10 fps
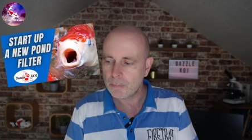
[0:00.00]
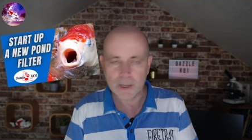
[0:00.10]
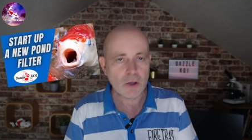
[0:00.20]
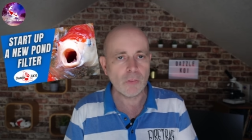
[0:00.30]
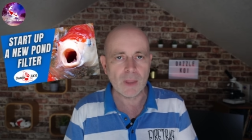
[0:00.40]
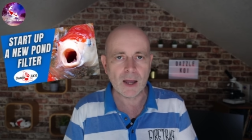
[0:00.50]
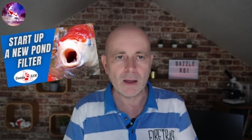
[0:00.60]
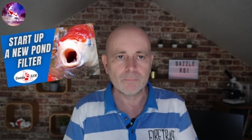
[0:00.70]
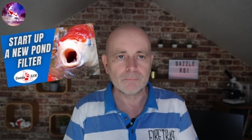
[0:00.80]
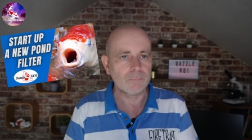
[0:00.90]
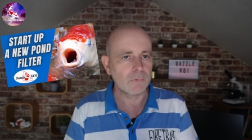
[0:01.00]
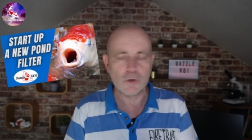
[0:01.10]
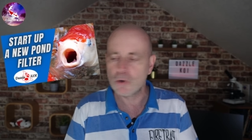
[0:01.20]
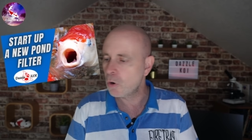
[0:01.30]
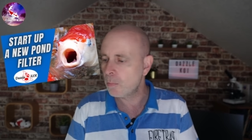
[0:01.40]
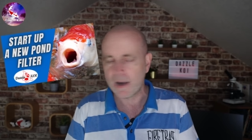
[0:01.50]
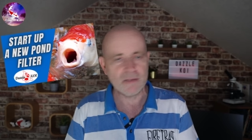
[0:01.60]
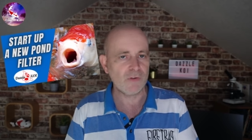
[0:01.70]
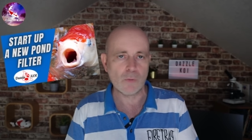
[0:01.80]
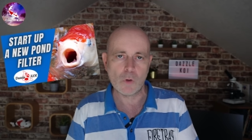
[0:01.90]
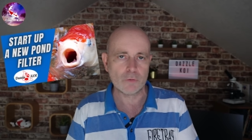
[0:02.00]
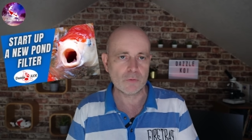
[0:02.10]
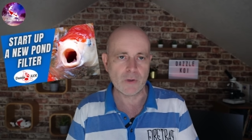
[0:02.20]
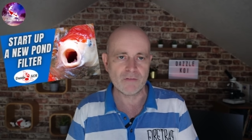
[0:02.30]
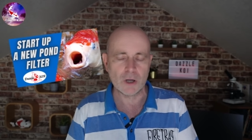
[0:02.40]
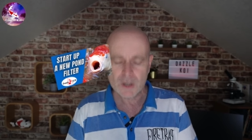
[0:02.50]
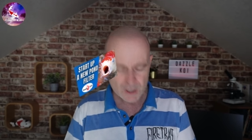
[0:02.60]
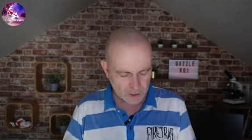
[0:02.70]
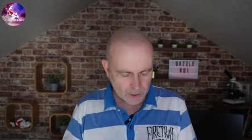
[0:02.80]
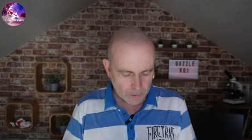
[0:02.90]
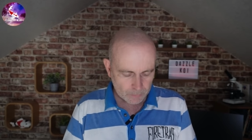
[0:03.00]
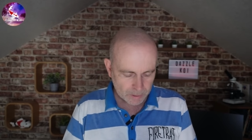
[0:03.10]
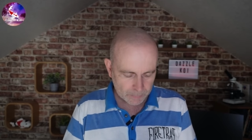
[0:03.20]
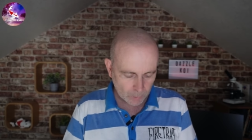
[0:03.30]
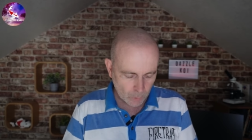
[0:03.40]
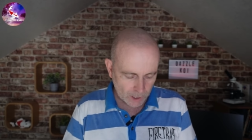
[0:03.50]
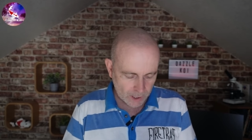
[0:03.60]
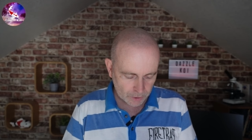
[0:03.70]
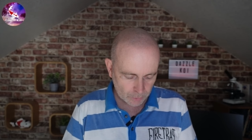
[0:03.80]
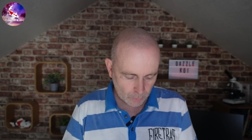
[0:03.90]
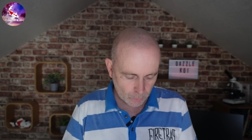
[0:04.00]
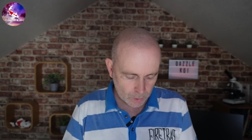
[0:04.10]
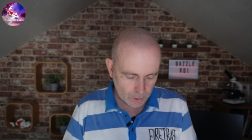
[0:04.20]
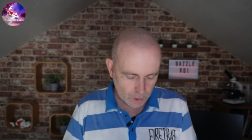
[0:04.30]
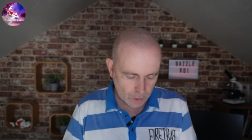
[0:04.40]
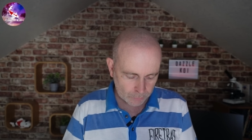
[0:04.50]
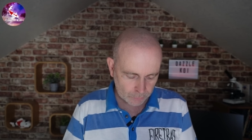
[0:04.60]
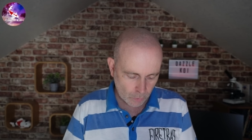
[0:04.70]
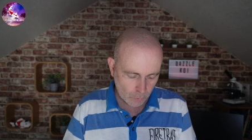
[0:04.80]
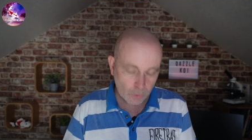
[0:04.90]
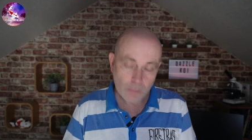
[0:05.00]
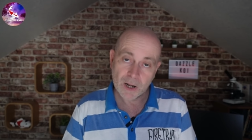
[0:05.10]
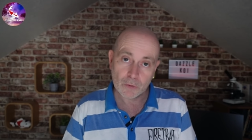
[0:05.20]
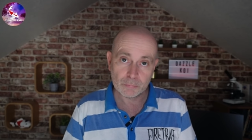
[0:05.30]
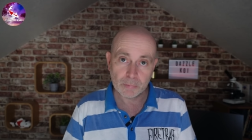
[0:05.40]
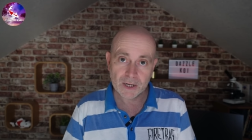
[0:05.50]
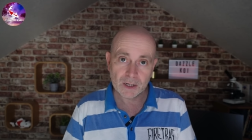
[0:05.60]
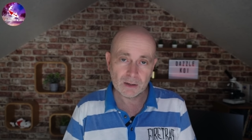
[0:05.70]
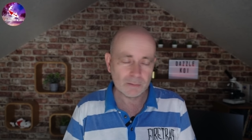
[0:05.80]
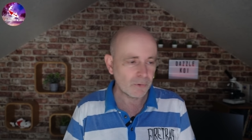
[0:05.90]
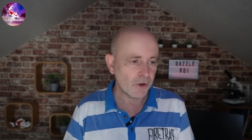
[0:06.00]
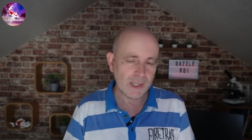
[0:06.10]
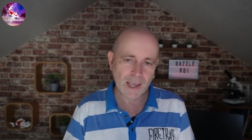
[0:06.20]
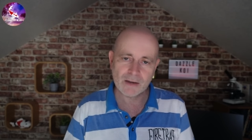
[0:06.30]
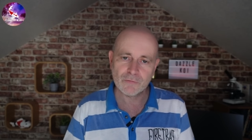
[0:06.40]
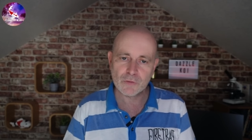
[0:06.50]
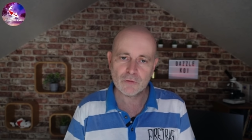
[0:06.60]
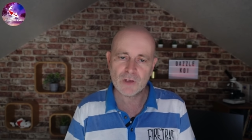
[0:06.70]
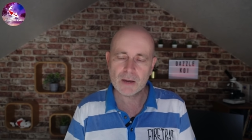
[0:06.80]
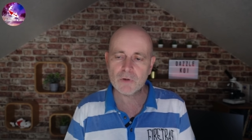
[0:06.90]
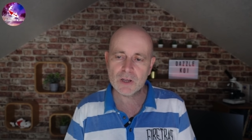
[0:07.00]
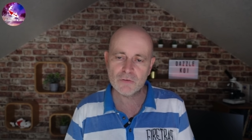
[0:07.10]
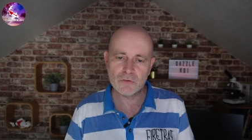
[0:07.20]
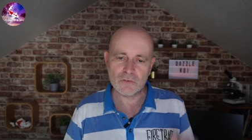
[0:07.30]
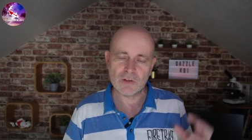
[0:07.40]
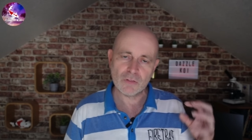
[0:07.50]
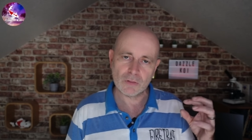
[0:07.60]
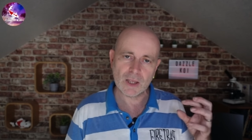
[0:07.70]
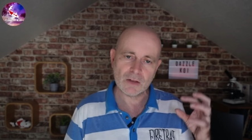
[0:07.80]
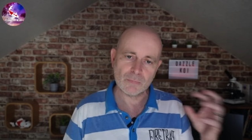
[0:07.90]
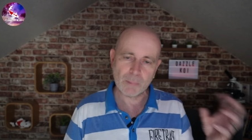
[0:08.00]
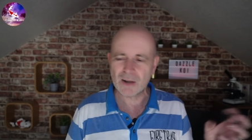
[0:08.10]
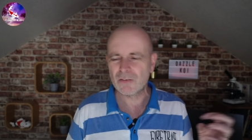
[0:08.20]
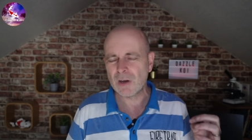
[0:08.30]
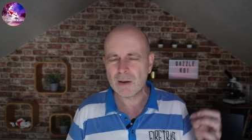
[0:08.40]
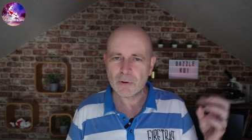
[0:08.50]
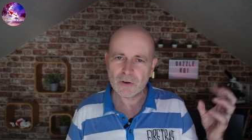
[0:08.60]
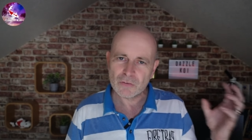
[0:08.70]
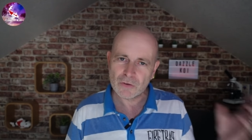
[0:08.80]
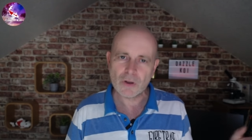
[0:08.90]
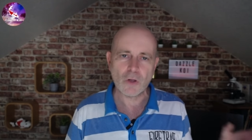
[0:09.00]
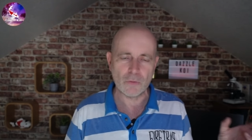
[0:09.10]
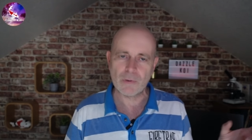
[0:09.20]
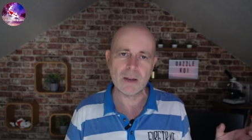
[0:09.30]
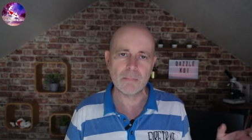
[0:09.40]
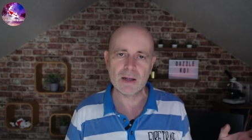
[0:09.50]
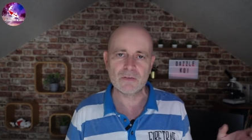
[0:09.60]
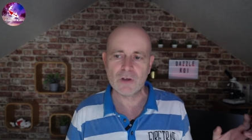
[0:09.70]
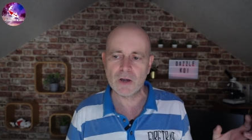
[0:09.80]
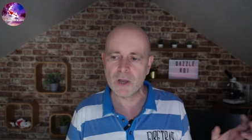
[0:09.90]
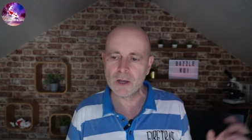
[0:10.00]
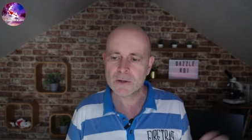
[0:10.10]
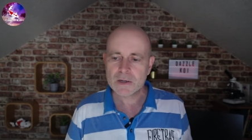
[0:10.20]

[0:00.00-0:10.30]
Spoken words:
Beyond that, no benefit whatsoever. People will argue also coming out of spring, but again, for the same reasons, it's bacteria, but it's not the right bacteria.